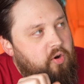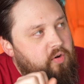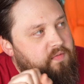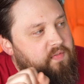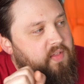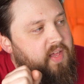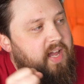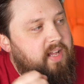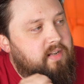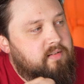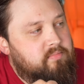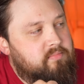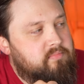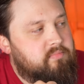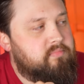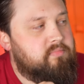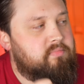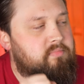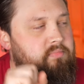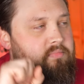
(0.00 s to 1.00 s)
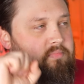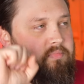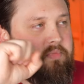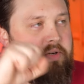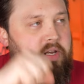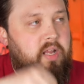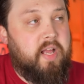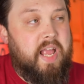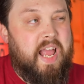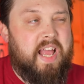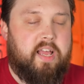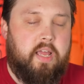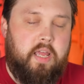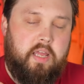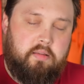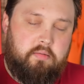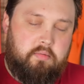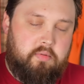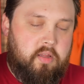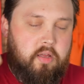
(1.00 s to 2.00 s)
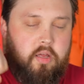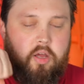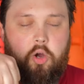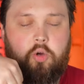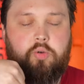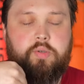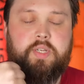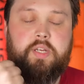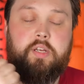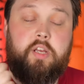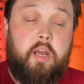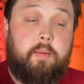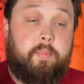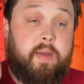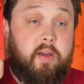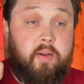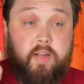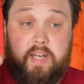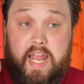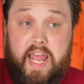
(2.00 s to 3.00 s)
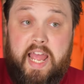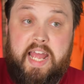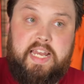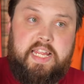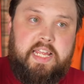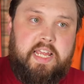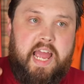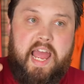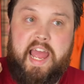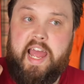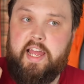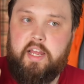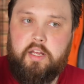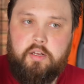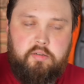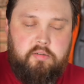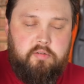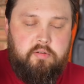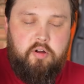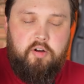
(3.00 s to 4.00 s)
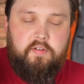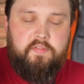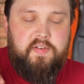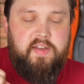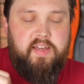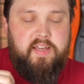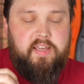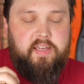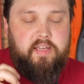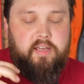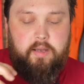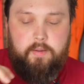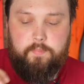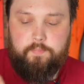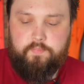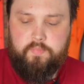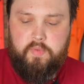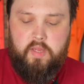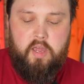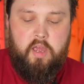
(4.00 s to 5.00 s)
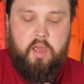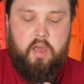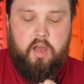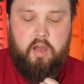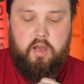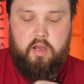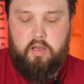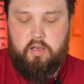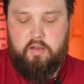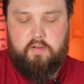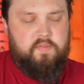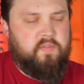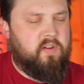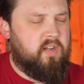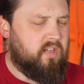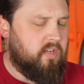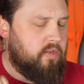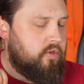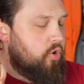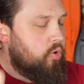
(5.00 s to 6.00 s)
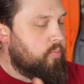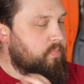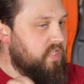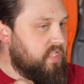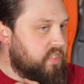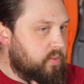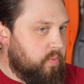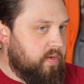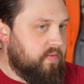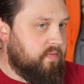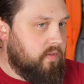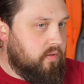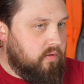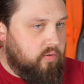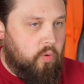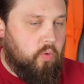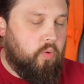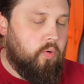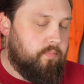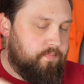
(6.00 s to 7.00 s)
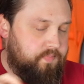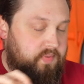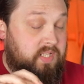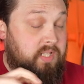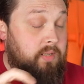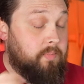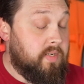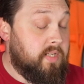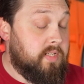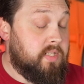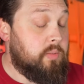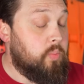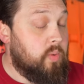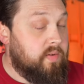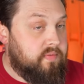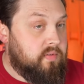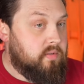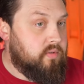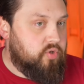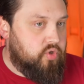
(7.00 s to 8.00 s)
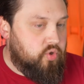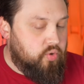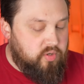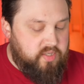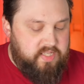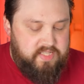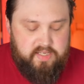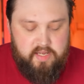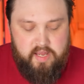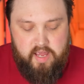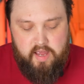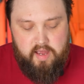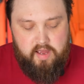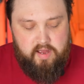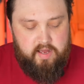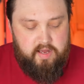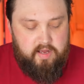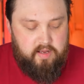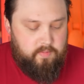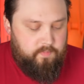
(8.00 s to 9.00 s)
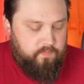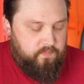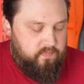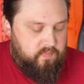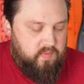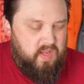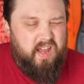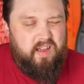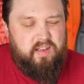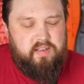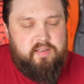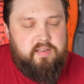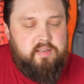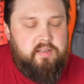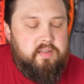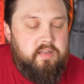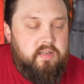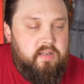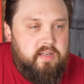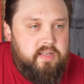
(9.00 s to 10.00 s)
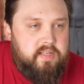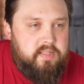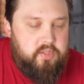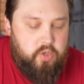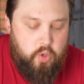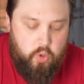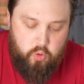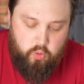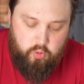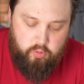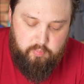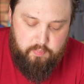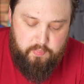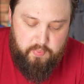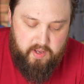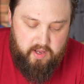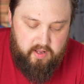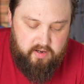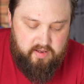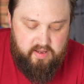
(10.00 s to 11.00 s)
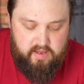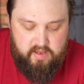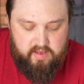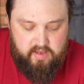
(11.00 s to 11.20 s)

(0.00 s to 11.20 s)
of that, like, the hose can come out at any angle of like an omni swivel or similar swivel joint. Yeah, it's cool, but